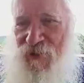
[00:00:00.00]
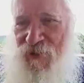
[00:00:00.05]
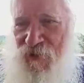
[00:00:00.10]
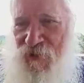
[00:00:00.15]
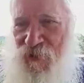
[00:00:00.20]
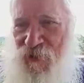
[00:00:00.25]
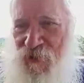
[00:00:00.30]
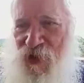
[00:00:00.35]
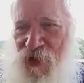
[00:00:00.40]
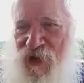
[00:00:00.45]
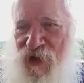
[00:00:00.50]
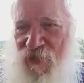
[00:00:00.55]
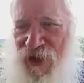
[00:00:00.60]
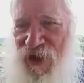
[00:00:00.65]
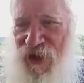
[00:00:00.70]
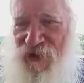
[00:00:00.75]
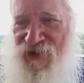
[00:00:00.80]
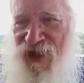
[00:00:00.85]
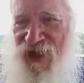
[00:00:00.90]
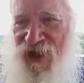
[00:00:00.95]
More
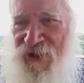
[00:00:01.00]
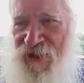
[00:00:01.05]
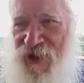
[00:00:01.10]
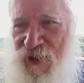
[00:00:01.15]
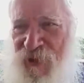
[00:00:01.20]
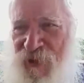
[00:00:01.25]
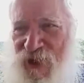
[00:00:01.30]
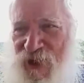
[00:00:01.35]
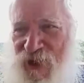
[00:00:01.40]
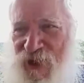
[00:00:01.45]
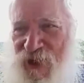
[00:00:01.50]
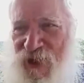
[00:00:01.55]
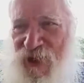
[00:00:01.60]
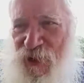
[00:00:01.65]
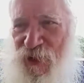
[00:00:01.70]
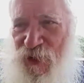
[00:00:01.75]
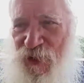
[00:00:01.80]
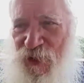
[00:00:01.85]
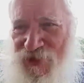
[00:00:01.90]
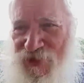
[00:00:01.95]
about that in the coming
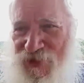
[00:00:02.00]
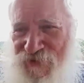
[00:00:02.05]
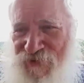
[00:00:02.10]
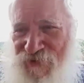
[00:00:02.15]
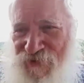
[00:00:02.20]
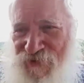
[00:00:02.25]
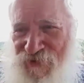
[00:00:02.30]
weeks.